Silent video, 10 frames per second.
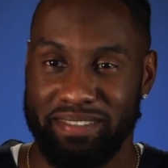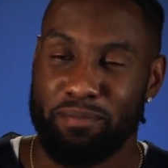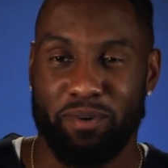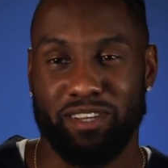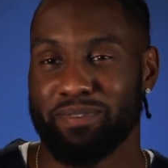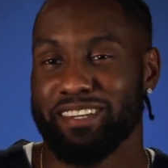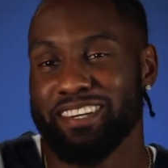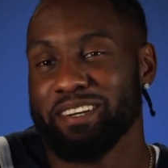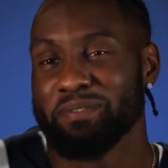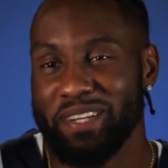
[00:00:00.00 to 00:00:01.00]
Bro, that's my
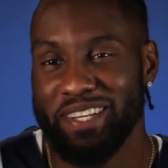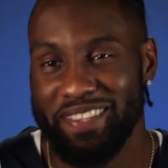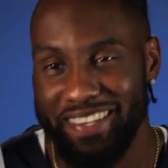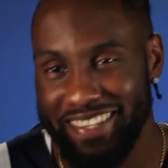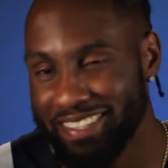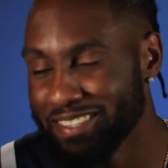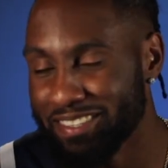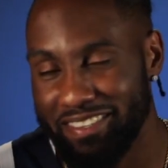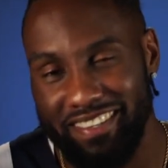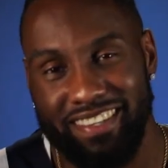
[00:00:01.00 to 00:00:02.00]
dog, man. Like, he's
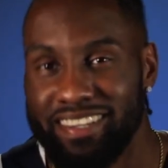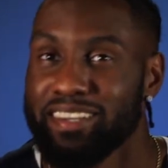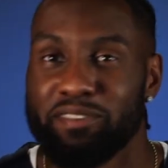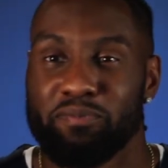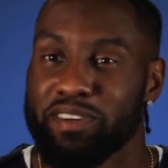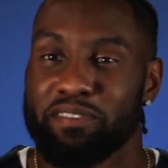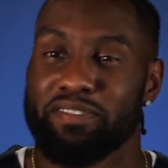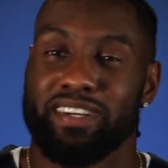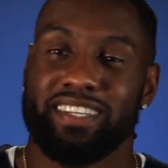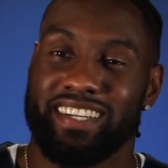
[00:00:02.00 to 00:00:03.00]
one of the
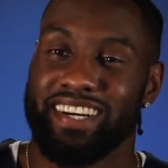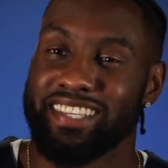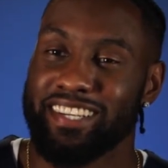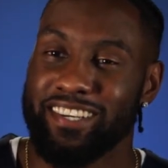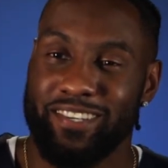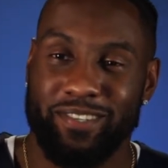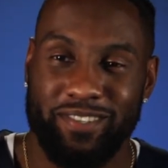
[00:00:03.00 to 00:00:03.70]
funniest guys I know.